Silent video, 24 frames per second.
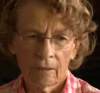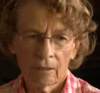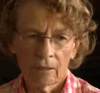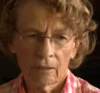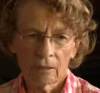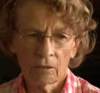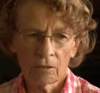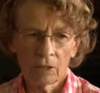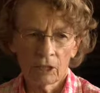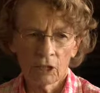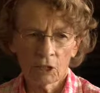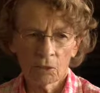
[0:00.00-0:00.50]

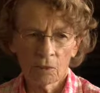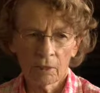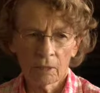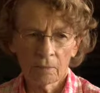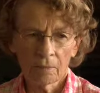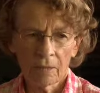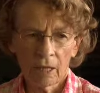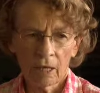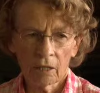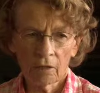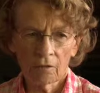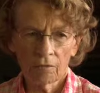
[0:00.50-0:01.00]
so they swing
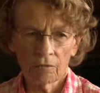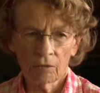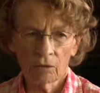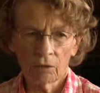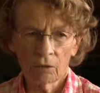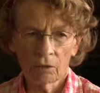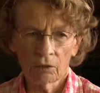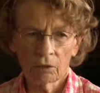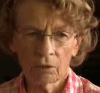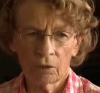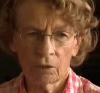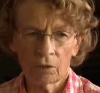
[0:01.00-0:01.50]
back and
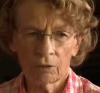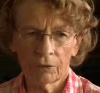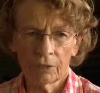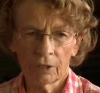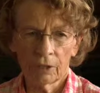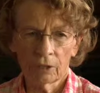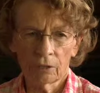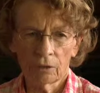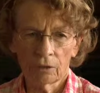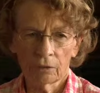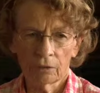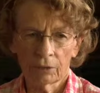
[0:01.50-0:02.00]
forth all
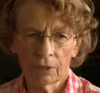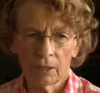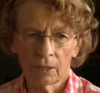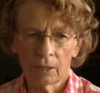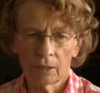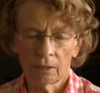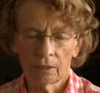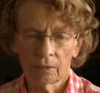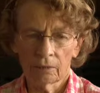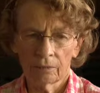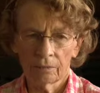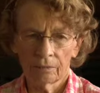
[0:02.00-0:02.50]
day doing
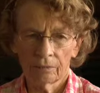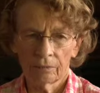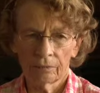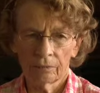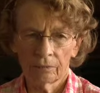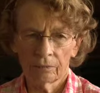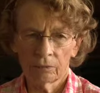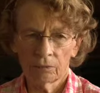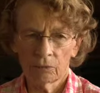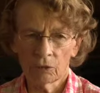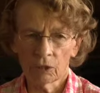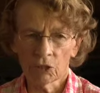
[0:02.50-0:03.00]
that
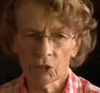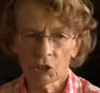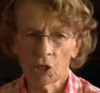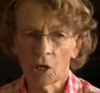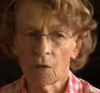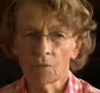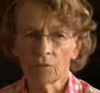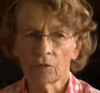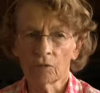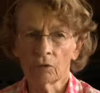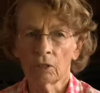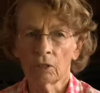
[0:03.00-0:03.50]
We'll
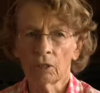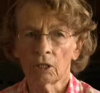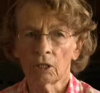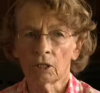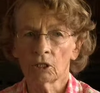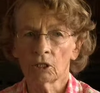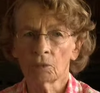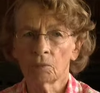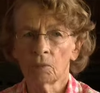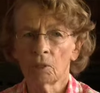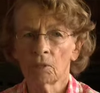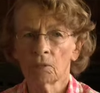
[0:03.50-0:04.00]
stop for
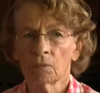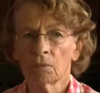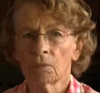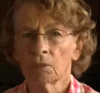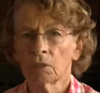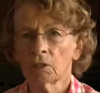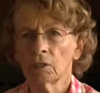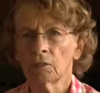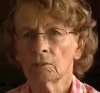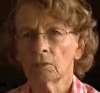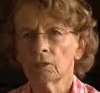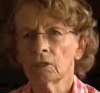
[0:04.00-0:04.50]
lunch
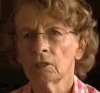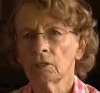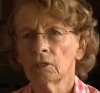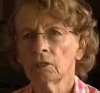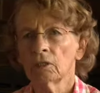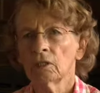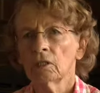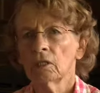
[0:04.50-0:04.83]
probably, but